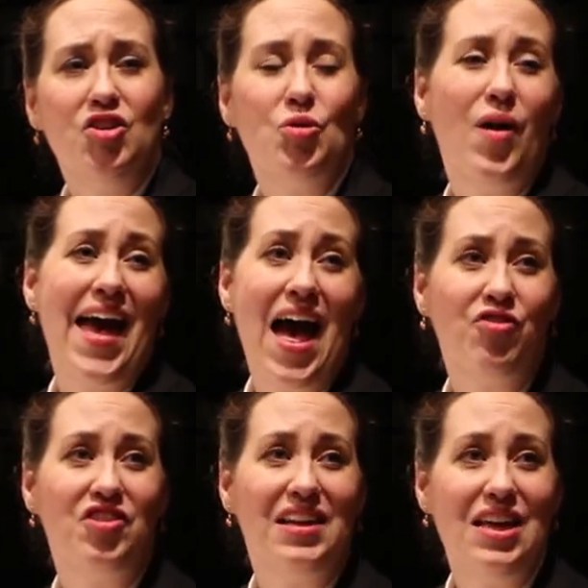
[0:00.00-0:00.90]
Do I
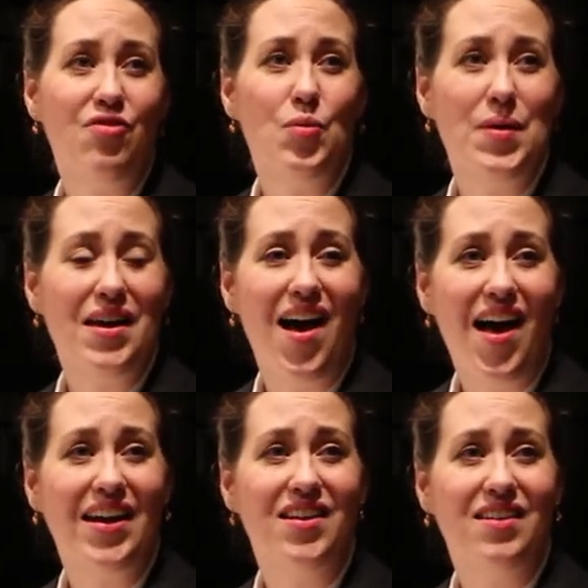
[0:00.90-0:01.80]
have to leave you
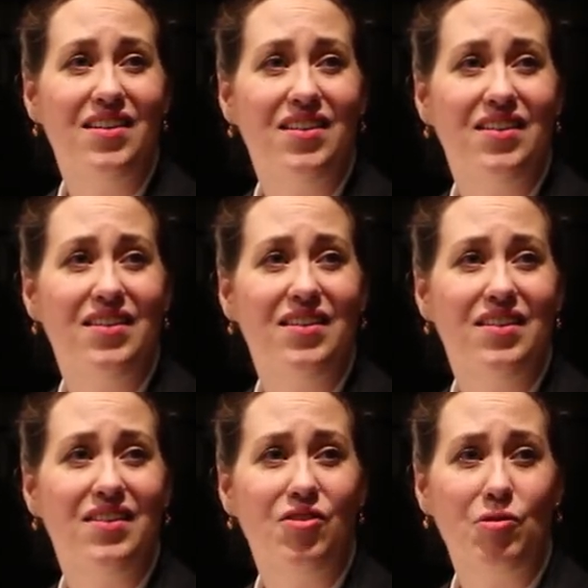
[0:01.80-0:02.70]
behind
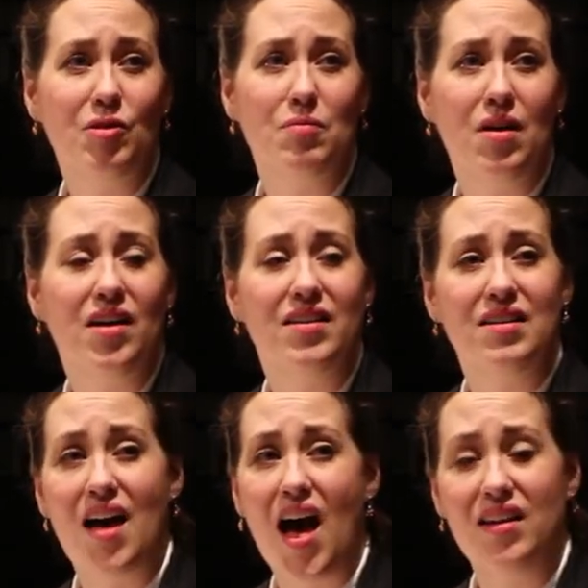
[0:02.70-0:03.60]
to move
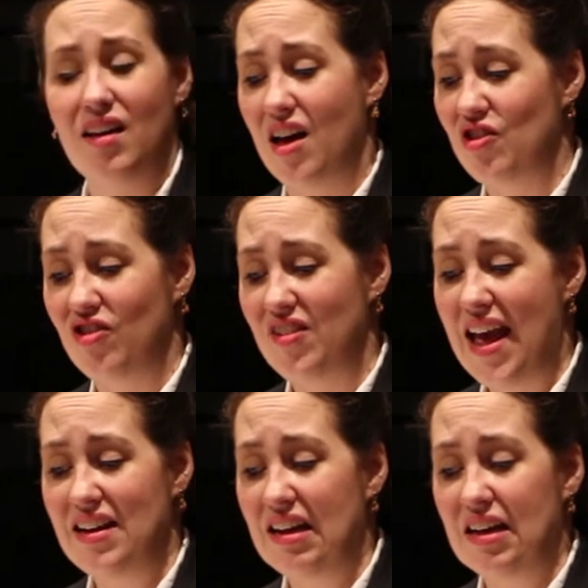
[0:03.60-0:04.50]
on, not
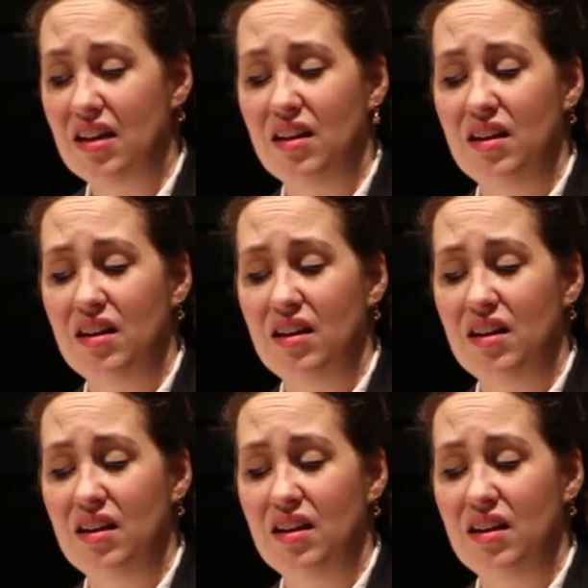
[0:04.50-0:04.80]
understanding?